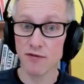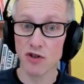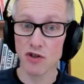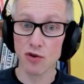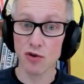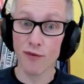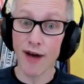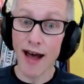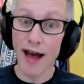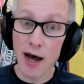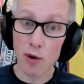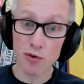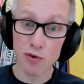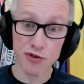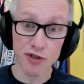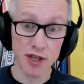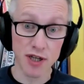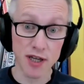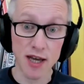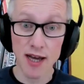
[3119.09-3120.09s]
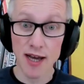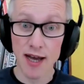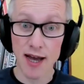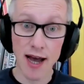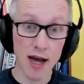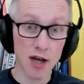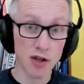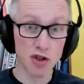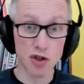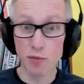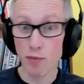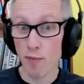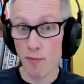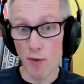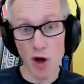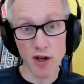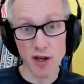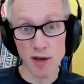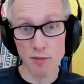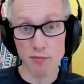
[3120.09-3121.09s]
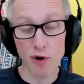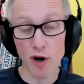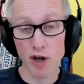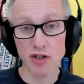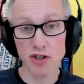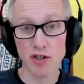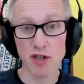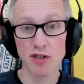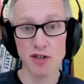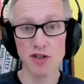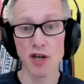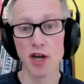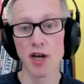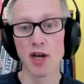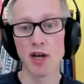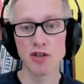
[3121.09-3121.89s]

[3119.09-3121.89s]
to sort of Aldi supermarket prices.